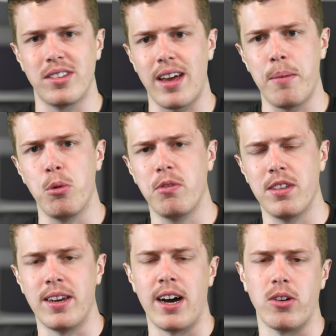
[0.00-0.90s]
I moved the
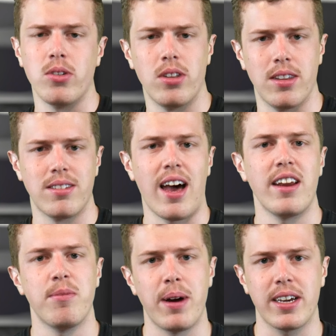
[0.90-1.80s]
dongle to the side
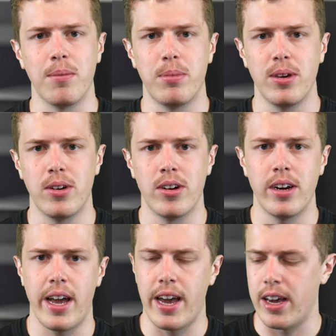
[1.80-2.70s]
of my computer
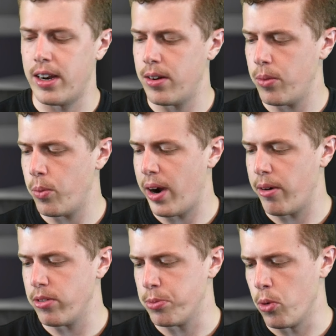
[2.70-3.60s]
and where it
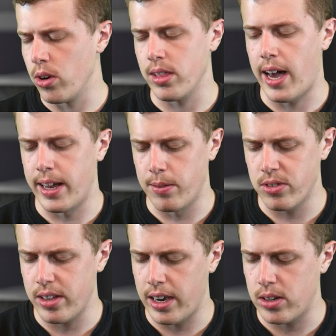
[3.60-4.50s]
was more line of
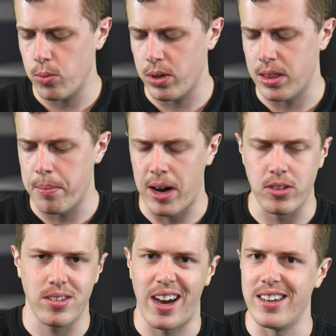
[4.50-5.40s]
sight with the
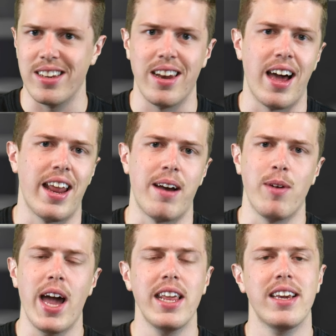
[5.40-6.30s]
mouse, I did not
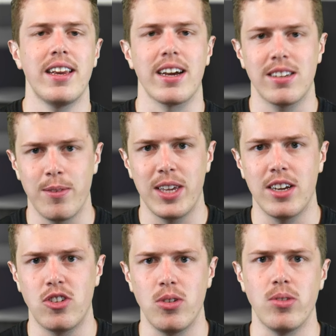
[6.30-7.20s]
have any connectivity
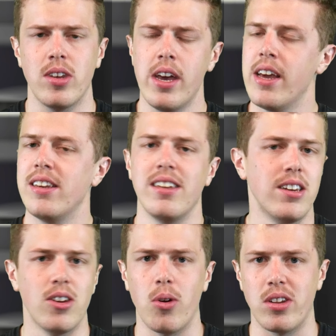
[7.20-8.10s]
issues,
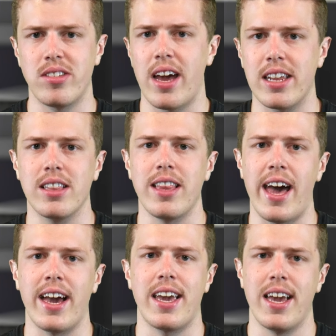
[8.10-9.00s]
didn't notice any
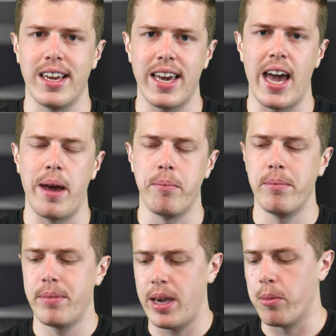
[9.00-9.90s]
lag in game,
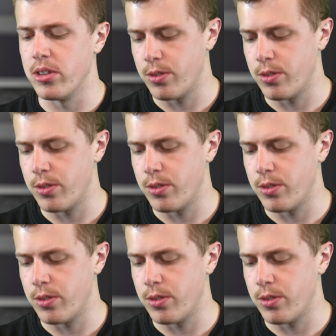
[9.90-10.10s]
it was